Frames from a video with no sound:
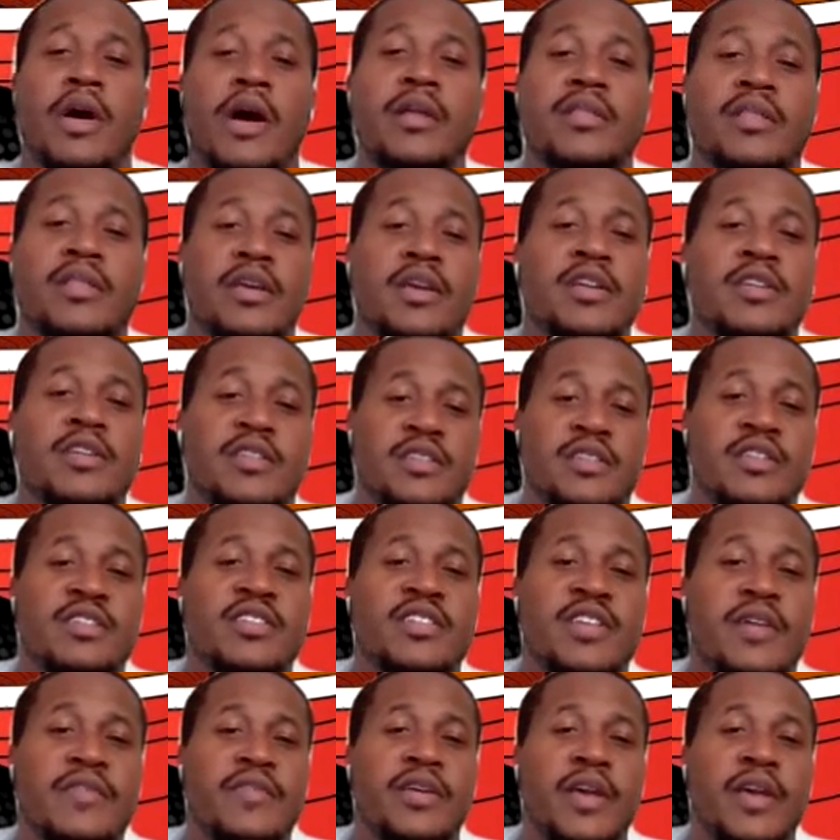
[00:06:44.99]
I think it's a
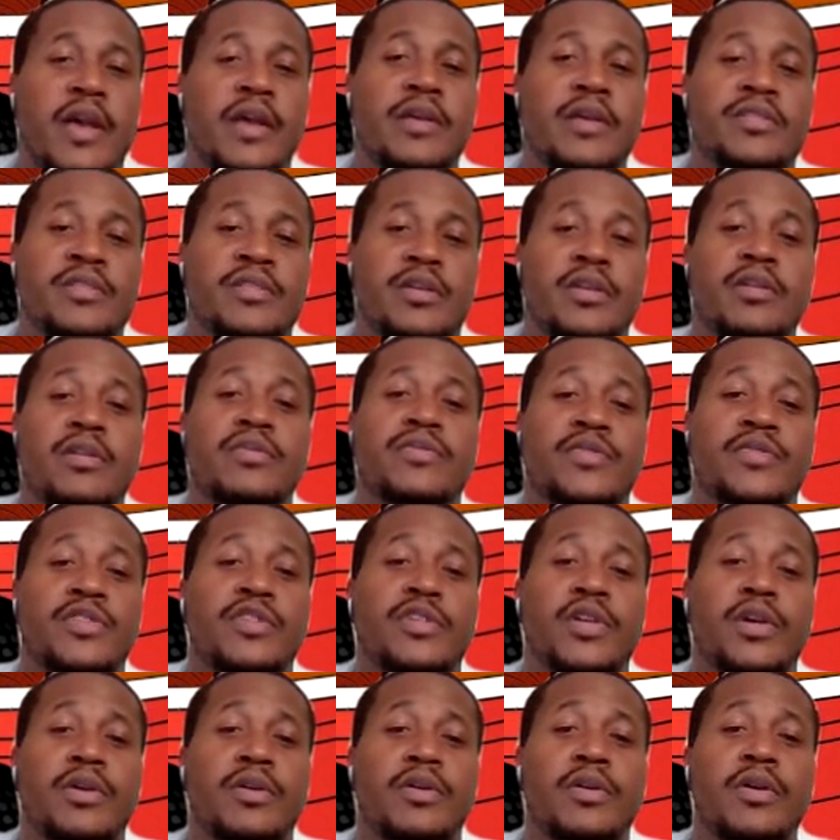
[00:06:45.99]
7 game series for
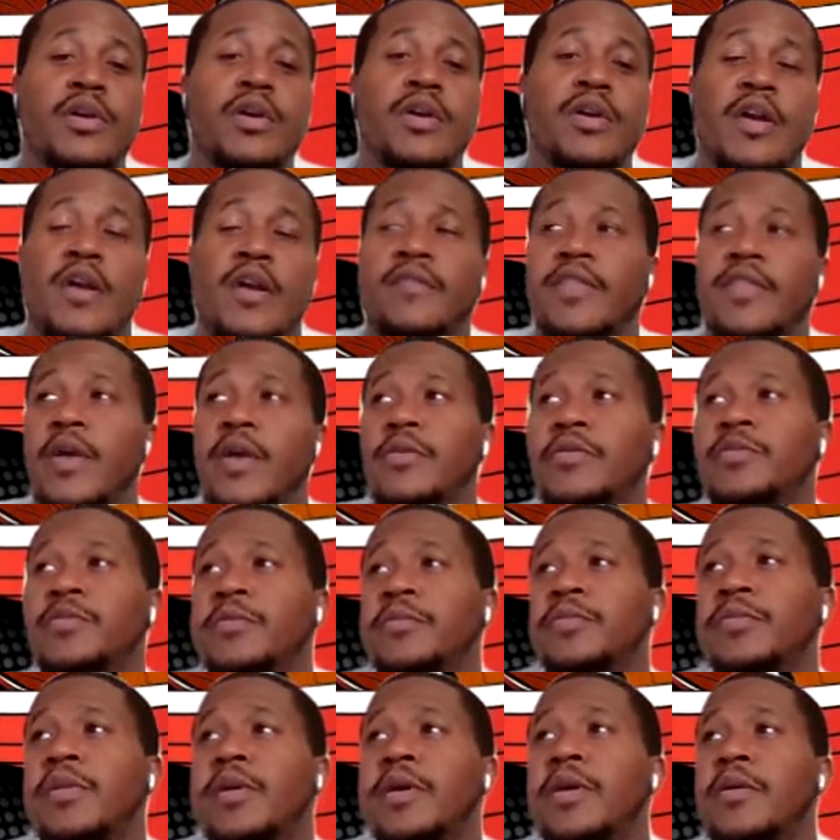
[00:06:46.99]
sure if they was
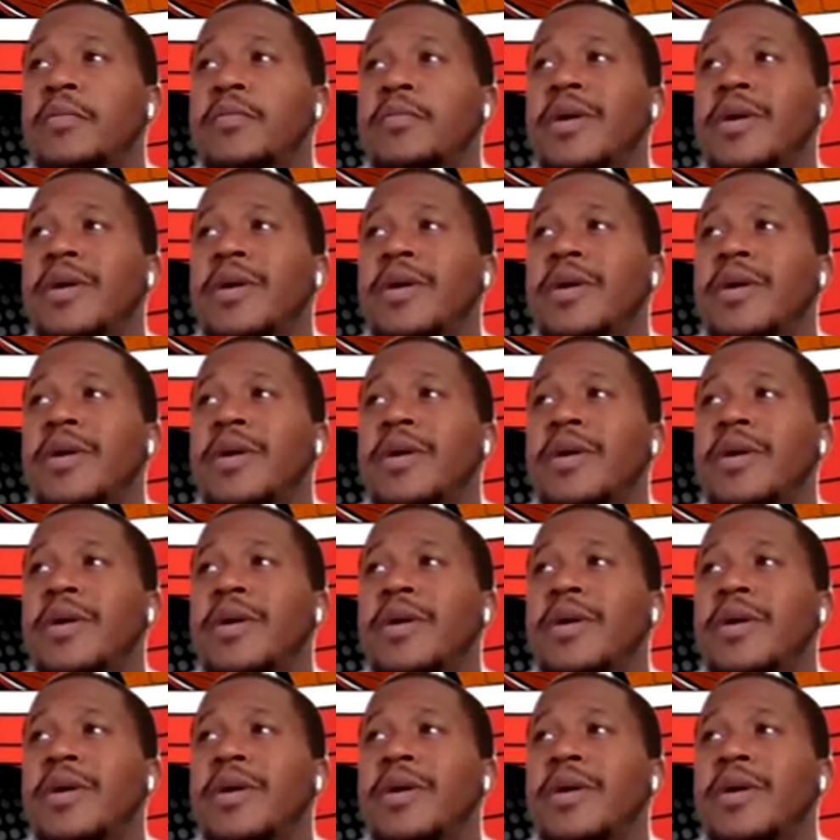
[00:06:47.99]
to play.